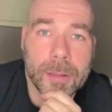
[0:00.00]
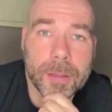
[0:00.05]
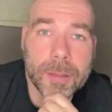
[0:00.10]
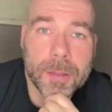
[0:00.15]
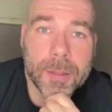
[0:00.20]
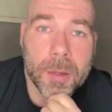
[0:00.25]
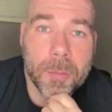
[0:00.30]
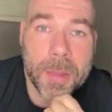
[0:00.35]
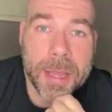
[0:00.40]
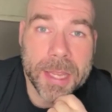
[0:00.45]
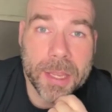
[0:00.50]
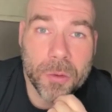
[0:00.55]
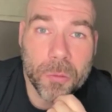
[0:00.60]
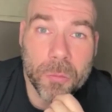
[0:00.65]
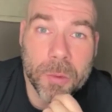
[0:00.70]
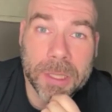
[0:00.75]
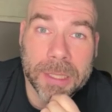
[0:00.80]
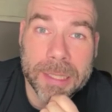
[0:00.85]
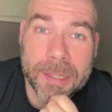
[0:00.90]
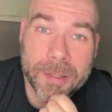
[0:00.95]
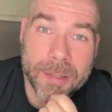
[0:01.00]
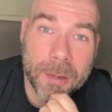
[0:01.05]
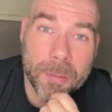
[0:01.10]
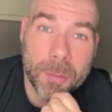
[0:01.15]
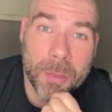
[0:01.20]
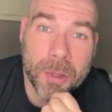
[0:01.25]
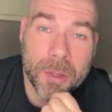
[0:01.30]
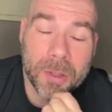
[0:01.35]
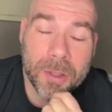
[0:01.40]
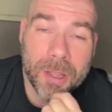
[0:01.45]
To make it really
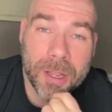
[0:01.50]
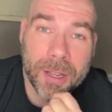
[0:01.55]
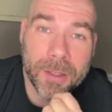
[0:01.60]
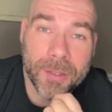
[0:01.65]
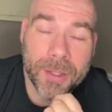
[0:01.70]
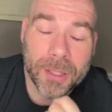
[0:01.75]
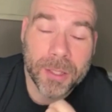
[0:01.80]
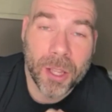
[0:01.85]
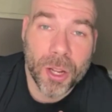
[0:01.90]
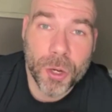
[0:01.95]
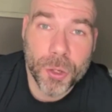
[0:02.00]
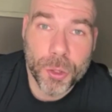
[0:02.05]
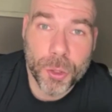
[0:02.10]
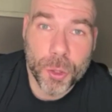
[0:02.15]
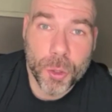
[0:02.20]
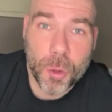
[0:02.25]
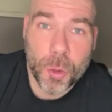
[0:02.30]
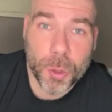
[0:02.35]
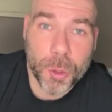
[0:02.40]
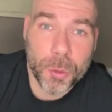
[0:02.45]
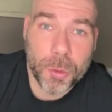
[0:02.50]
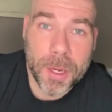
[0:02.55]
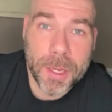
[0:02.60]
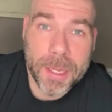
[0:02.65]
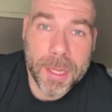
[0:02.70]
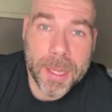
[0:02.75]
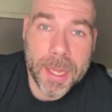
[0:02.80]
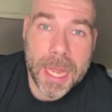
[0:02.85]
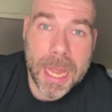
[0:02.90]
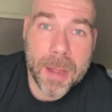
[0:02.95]
simple, the larger cold
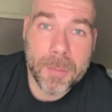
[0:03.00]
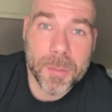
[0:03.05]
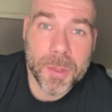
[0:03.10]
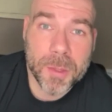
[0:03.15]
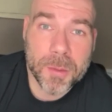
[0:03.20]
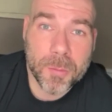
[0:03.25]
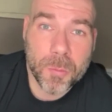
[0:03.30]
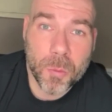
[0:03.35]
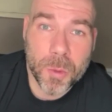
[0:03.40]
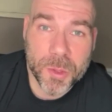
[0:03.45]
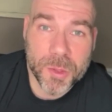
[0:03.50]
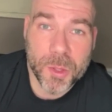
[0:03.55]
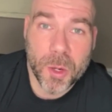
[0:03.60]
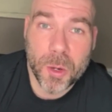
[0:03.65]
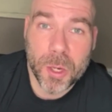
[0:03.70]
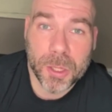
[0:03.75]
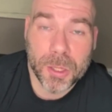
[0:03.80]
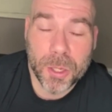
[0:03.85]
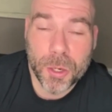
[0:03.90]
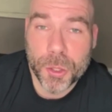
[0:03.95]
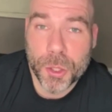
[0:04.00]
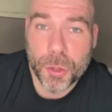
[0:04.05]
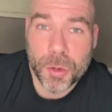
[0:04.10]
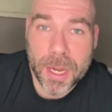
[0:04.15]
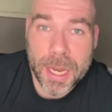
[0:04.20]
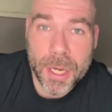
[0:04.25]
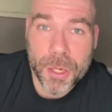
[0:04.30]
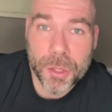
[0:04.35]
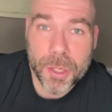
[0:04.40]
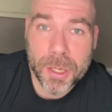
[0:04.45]
cranking amps will start a
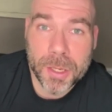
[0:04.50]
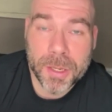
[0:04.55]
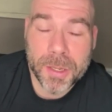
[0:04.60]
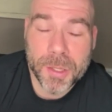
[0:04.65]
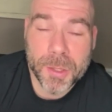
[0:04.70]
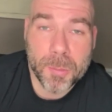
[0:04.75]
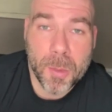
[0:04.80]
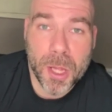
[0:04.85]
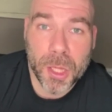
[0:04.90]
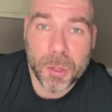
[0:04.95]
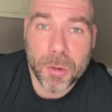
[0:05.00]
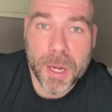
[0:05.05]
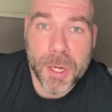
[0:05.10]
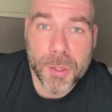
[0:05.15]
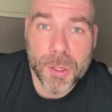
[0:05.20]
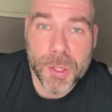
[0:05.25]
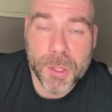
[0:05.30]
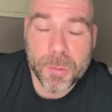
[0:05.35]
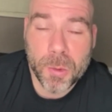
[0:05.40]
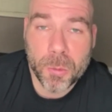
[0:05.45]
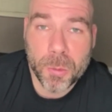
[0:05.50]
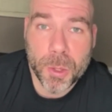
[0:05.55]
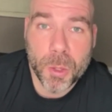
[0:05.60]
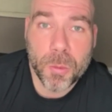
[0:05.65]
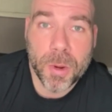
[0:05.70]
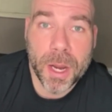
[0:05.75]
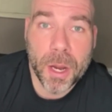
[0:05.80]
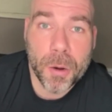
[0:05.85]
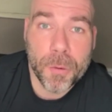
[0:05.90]
larger engine, smaller engines will require